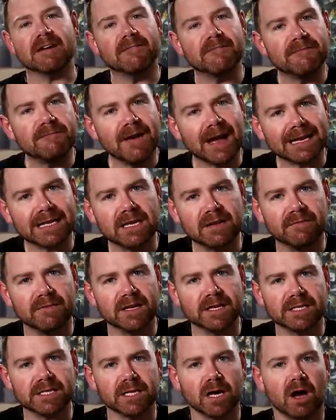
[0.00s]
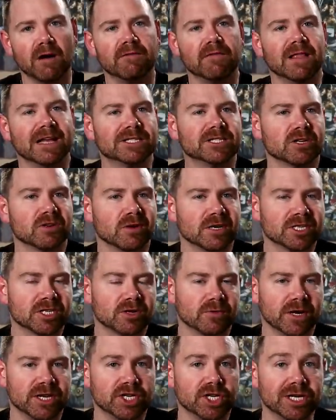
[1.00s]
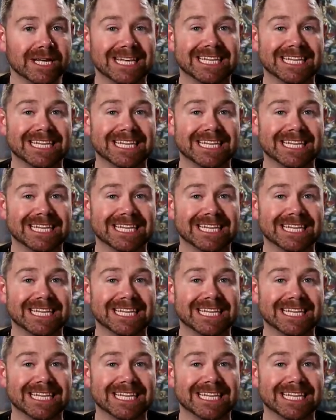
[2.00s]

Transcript: effectiveness of lesser restoration